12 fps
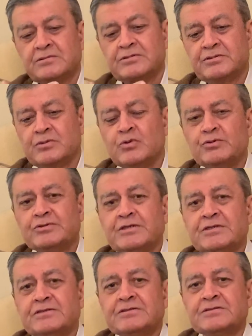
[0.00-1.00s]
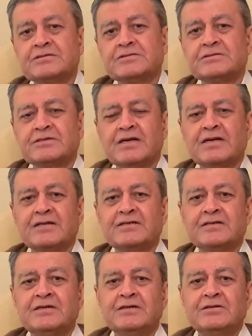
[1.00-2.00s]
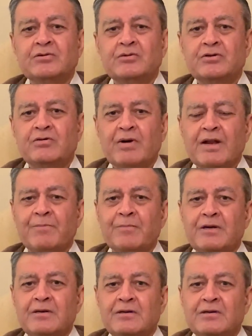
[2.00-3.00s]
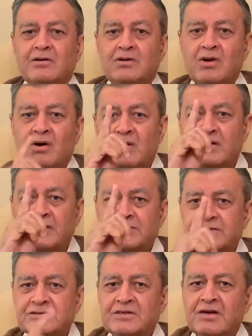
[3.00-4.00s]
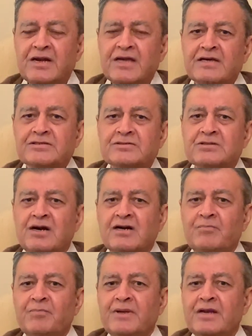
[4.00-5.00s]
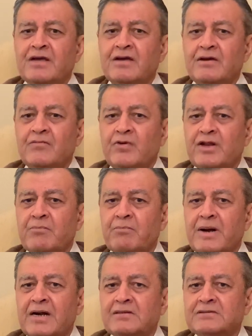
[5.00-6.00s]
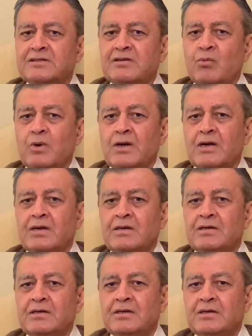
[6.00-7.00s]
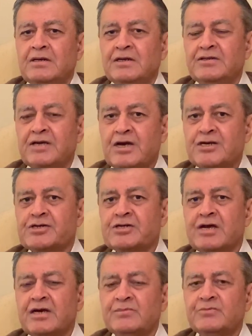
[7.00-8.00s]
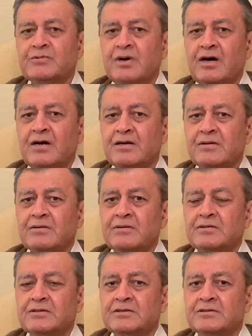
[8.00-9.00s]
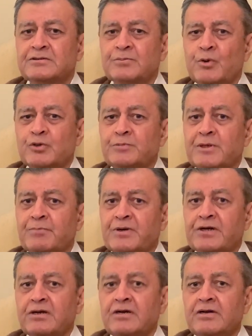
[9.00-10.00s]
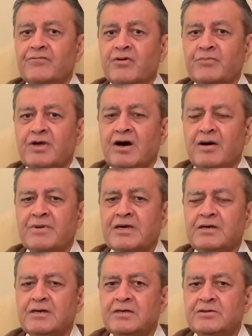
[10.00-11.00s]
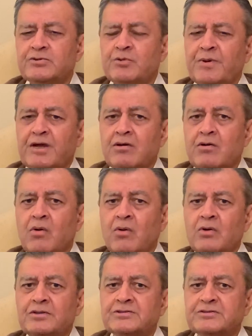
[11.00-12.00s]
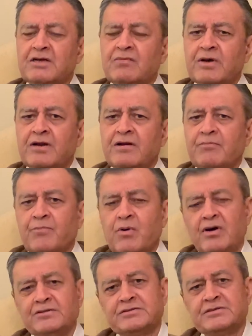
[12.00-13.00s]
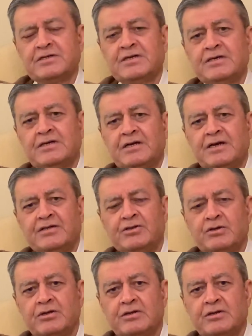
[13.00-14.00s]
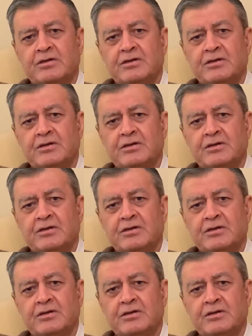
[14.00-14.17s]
Use these talent to develop long distance running and start winning medals in the world. In the Asian Games, our sportsmen, particularly from the army, used to bring gold, silver, and bronze in the